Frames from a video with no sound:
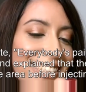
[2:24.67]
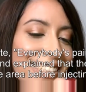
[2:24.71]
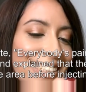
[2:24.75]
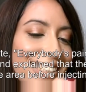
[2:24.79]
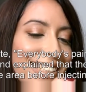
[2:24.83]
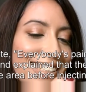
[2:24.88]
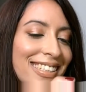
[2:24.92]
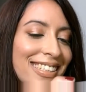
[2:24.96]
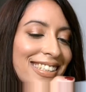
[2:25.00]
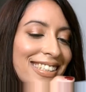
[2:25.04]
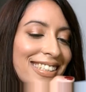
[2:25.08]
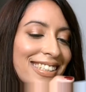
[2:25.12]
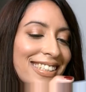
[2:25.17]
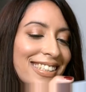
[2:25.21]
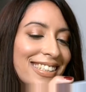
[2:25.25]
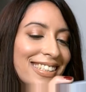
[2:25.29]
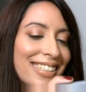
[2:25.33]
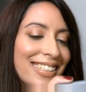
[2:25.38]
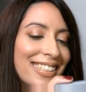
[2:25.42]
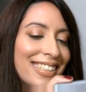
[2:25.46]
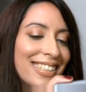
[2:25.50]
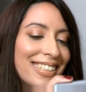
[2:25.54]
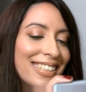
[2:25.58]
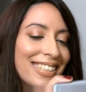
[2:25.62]

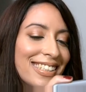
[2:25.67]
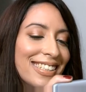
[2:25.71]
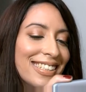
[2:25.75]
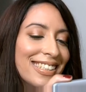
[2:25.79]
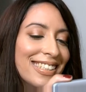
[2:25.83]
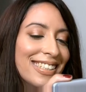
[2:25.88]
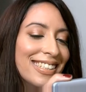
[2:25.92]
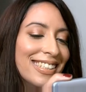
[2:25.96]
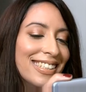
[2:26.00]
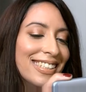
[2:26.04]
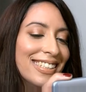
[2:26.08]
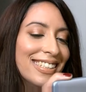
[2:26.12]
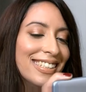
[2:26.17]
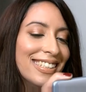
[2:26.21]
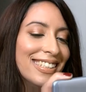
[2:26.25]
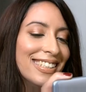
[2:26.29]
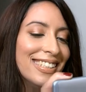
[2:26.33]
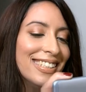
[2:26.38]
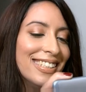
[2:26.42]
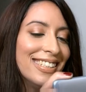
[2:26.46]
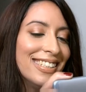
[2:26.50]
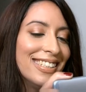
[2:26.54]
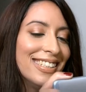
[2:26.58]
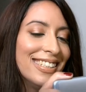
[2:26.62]

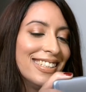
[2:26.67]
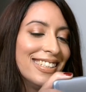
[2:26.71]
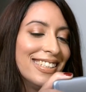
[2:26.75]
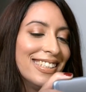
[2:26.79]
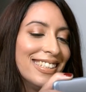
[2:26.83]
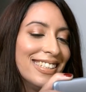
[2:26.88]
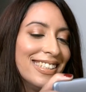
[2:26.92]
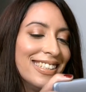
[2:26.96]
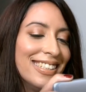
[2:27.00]
(no one is talking)